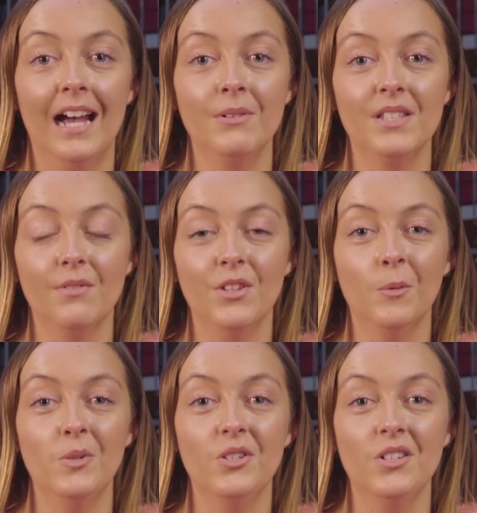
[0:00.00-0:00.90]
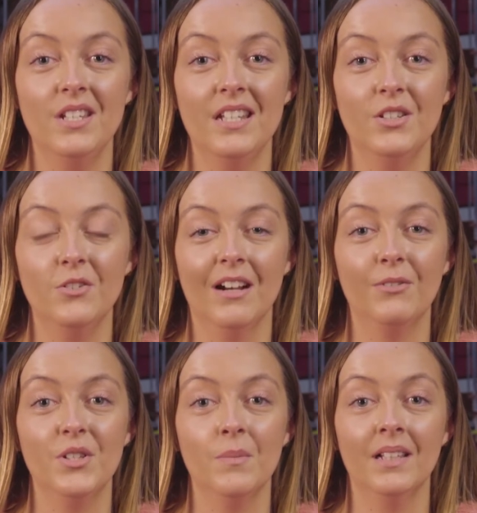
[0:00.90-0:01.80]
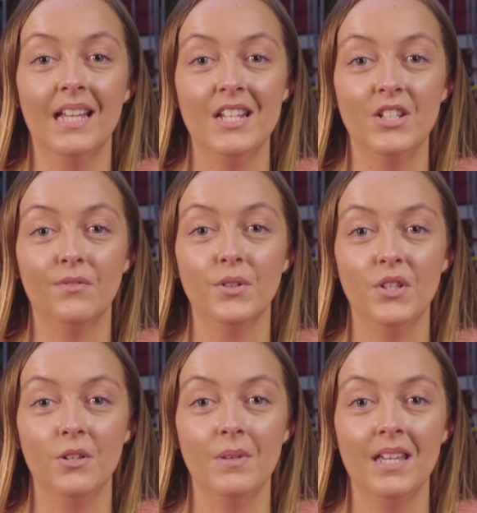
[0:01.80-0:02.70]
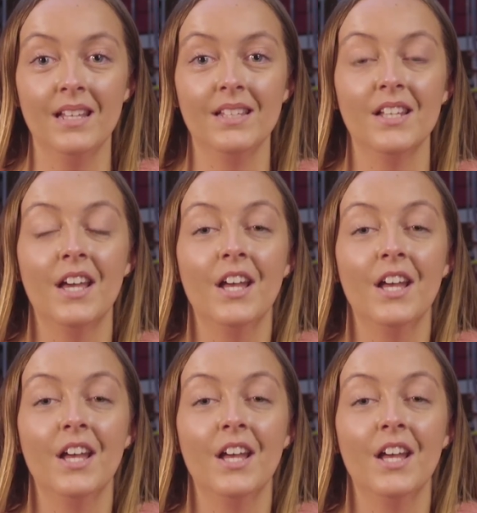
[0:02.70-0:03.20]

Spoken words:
I was given the opportunity to travel to Malaysia for 2 weeks